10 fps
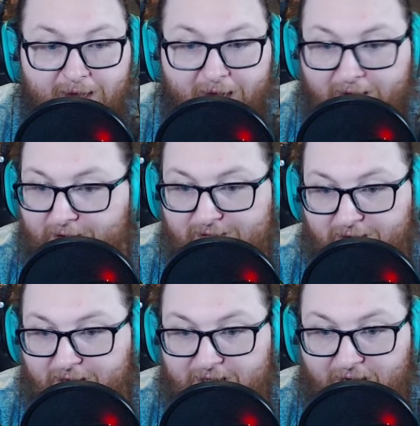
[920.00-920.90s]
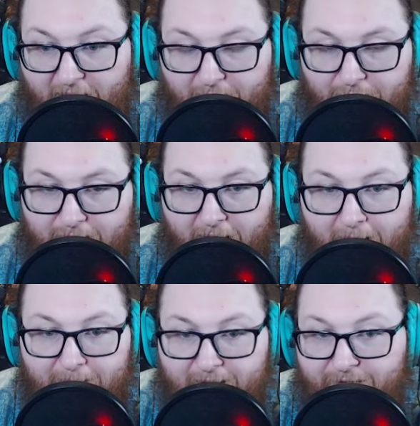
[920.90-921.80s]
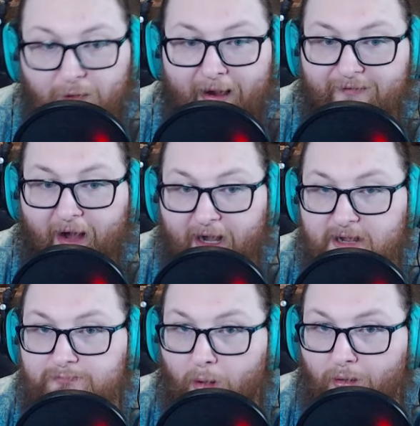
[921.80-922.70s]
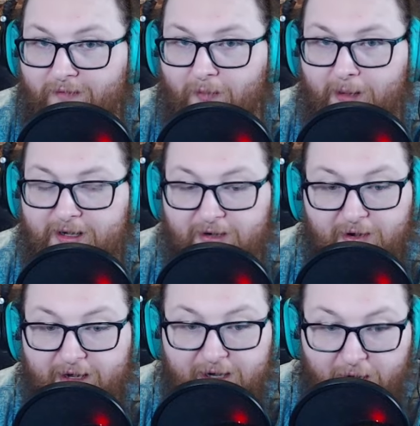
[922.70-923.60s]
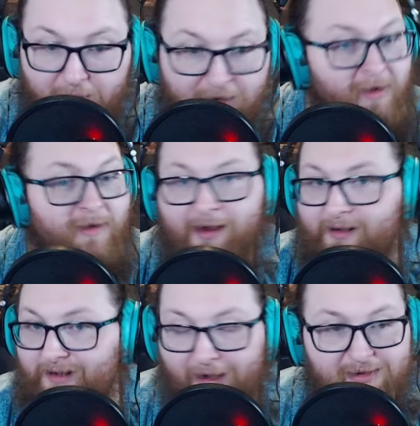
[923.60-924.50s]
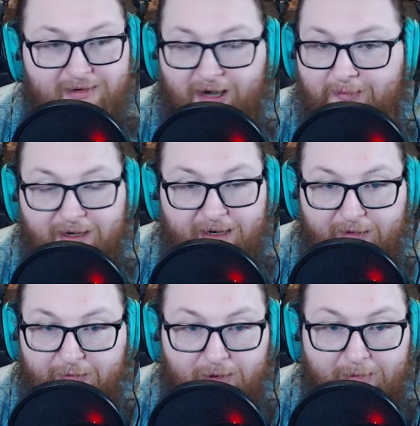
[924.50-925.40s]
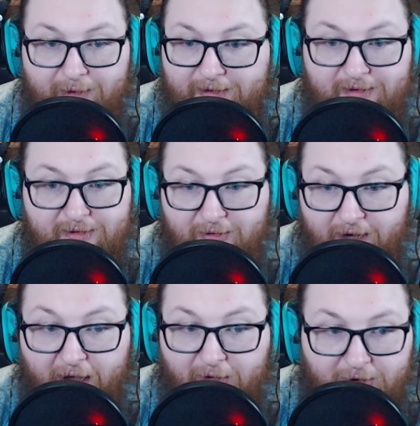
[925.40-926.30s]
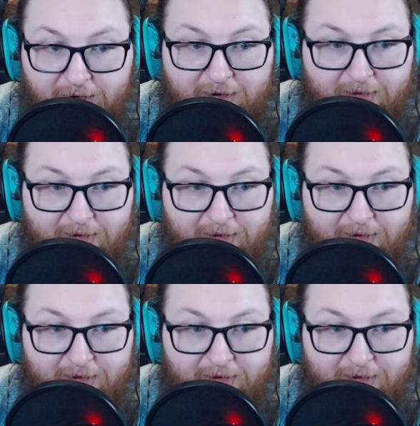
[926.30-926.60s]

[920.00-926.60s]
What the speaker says: It's like $1 common. If you have any bulk from Eternity Code, now's the time to dig through it because these are $1.